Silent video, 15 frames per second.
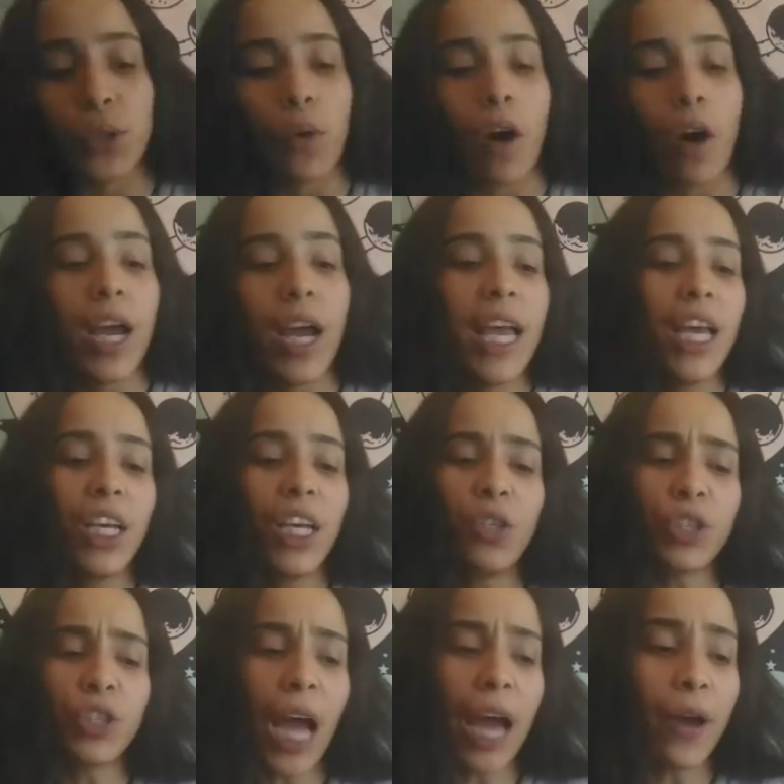are.
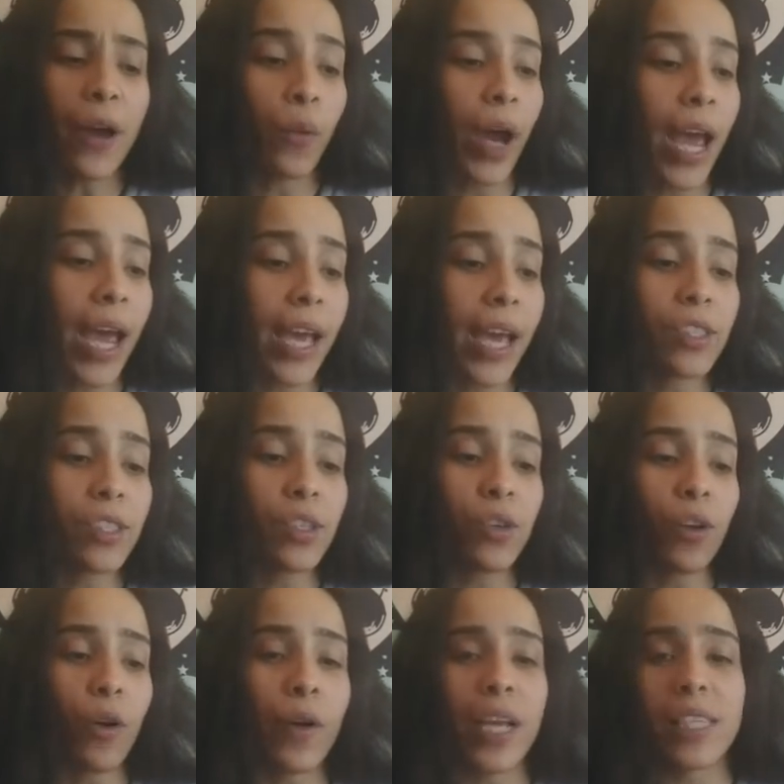You shy away because, you
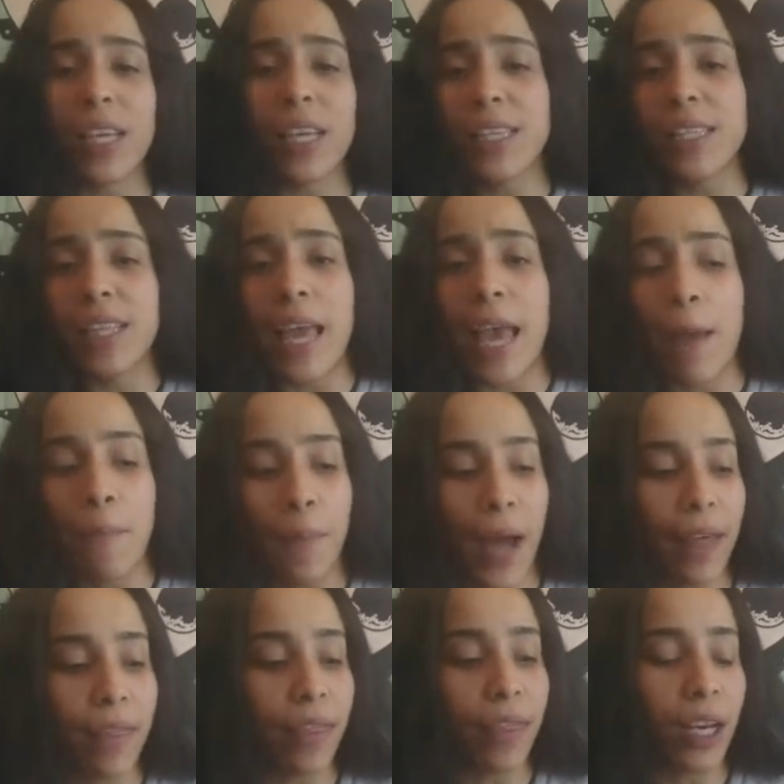know, it's the
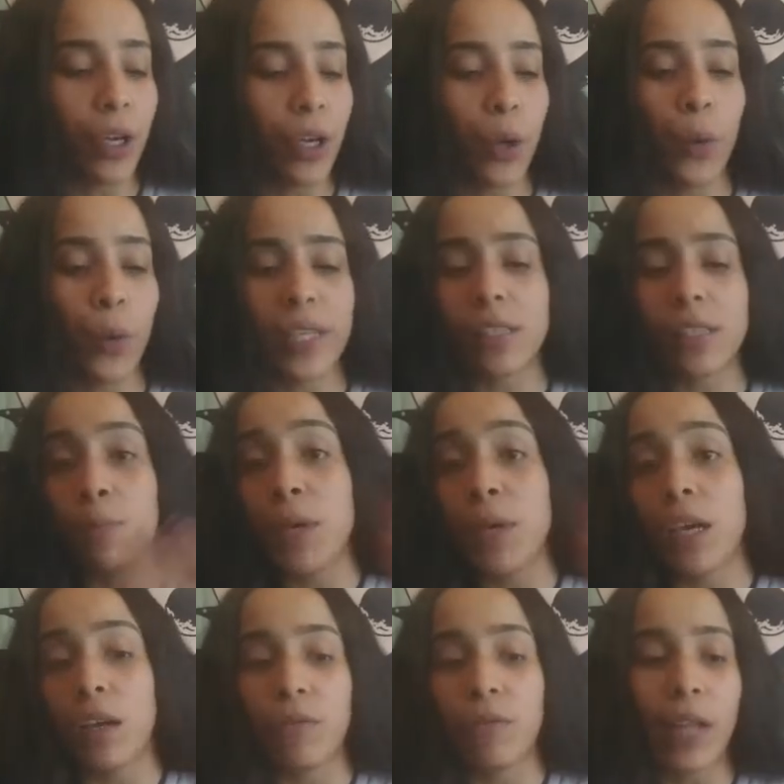empath in you. It's the
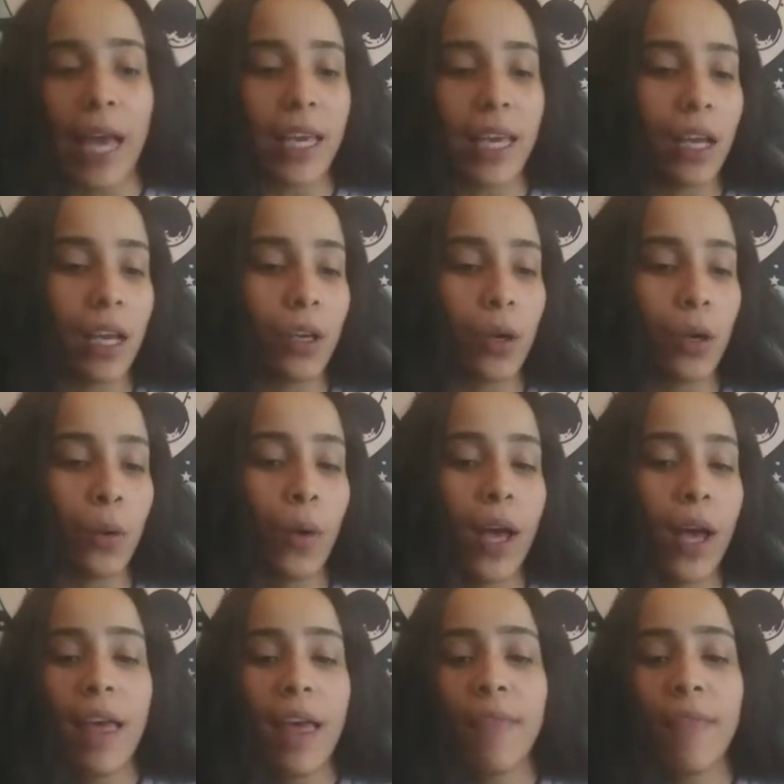beacon of light in you.